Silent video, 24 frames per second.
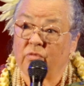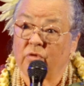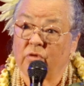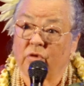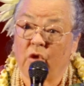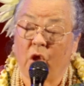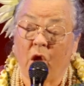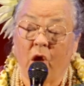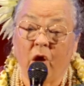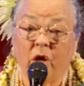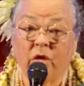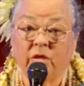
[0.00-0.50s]

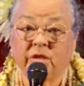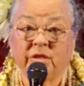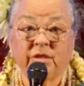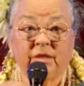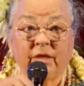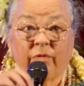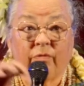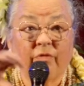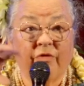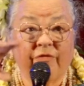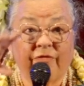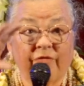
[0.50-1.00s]
logs
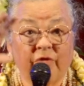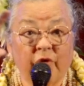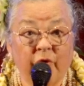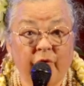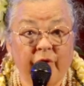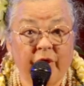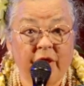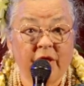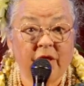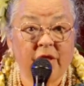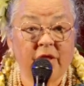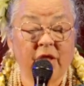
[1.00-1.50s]
that were
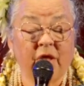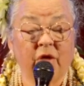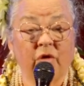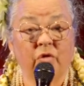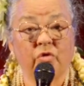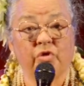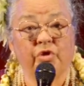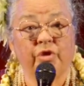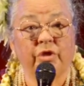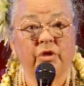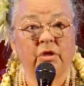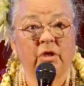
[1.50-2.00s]
floating in the
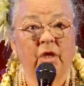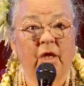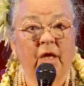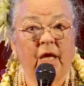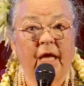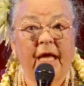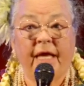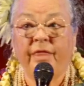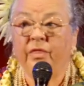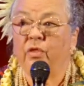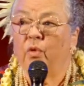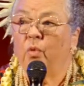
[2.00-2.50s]
ocean.
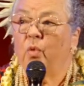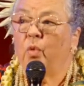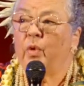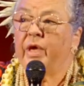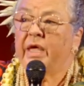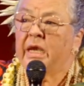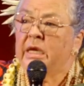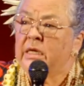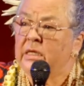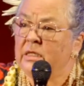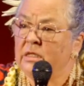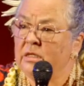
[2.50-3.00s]
And the
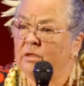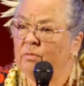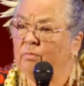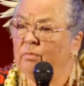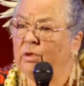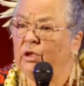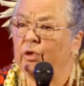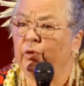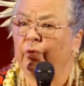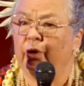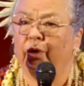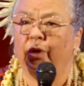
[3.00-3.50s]
wind
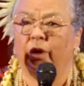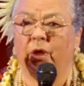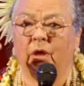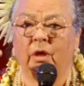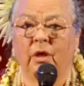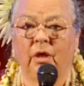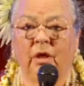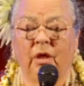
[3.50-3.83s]
blew.